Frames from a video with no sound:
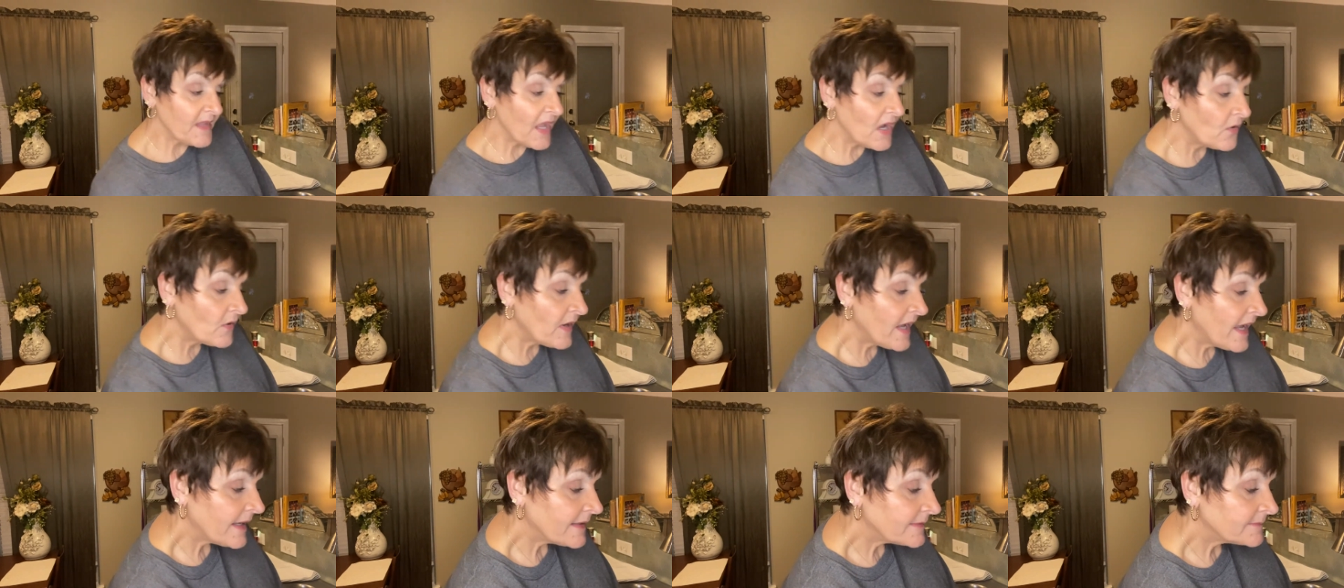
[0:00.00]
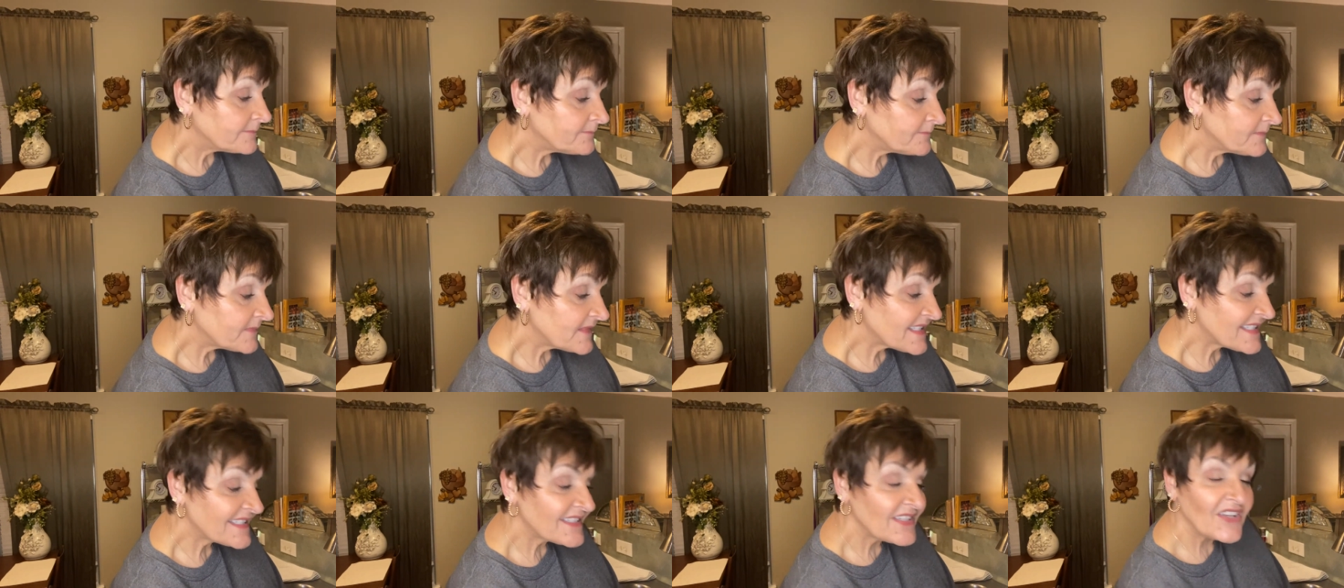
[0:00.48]
Okay,
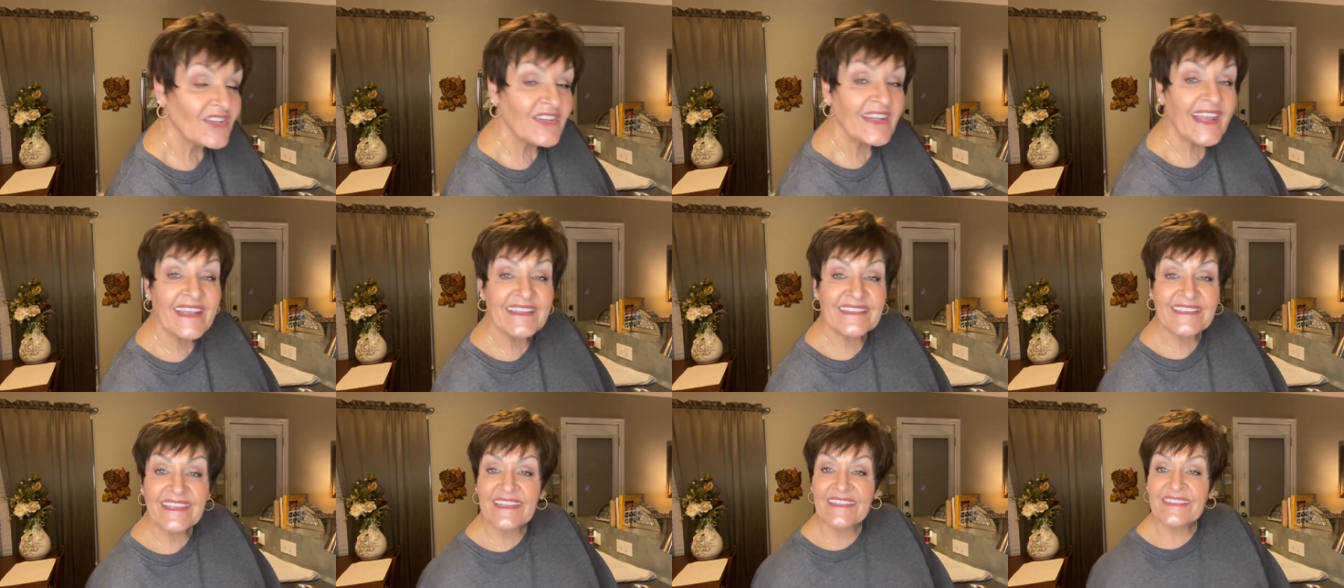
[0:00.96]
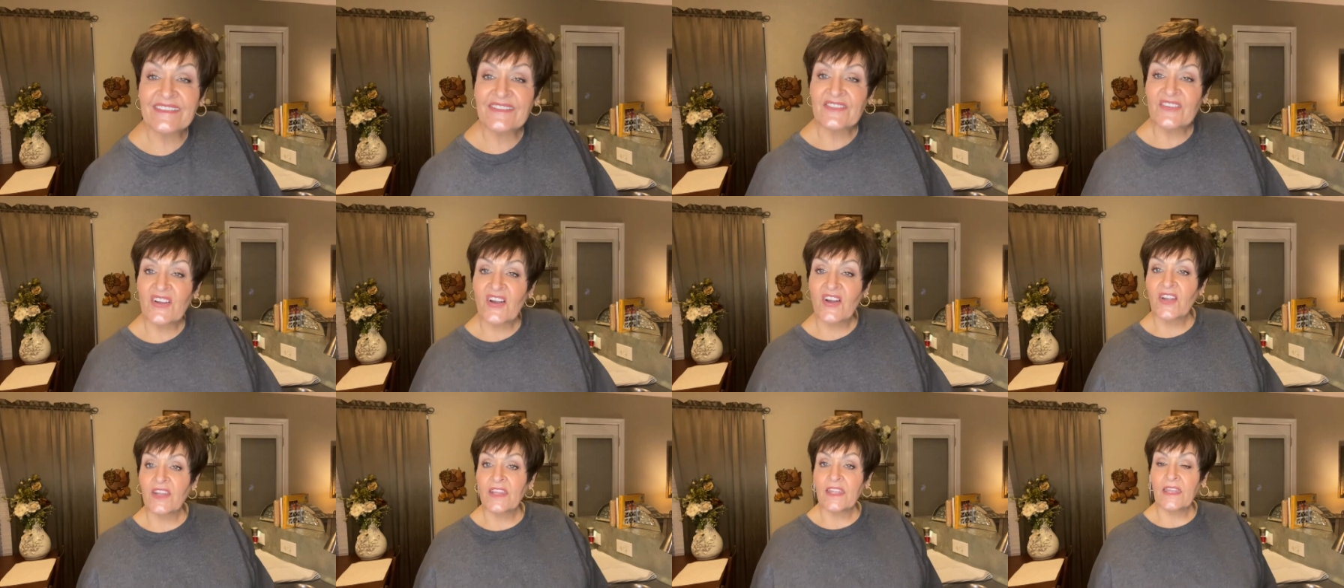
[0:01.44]
so let's get
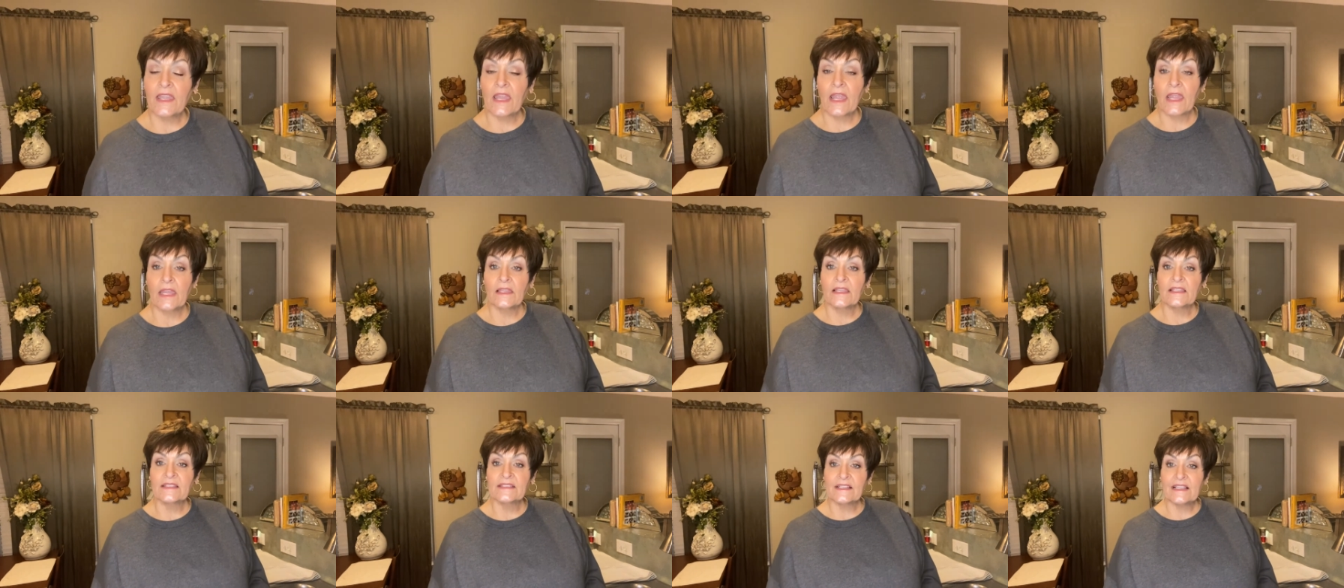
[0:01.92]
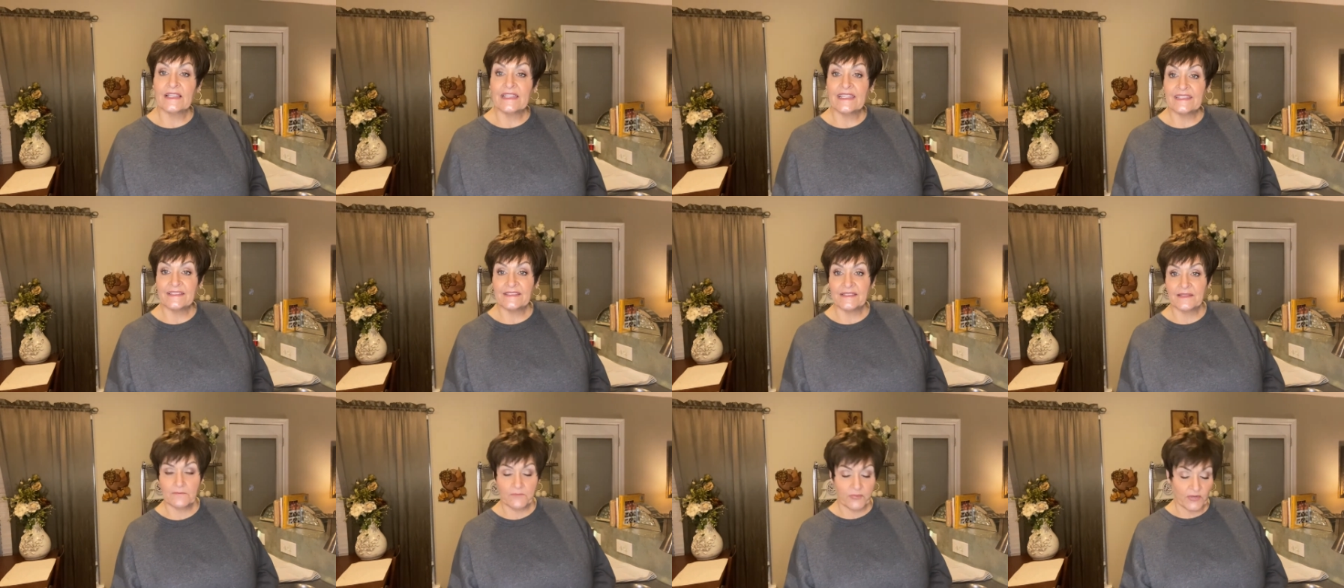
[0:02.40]
started and let's
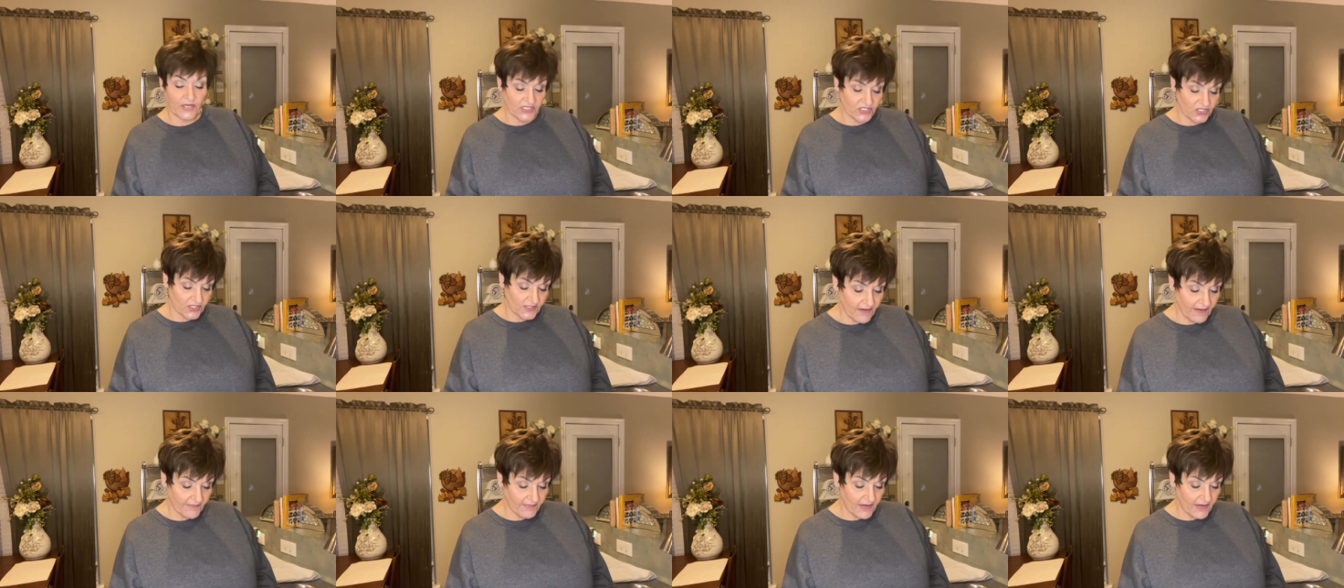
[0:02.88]
clean some brushes.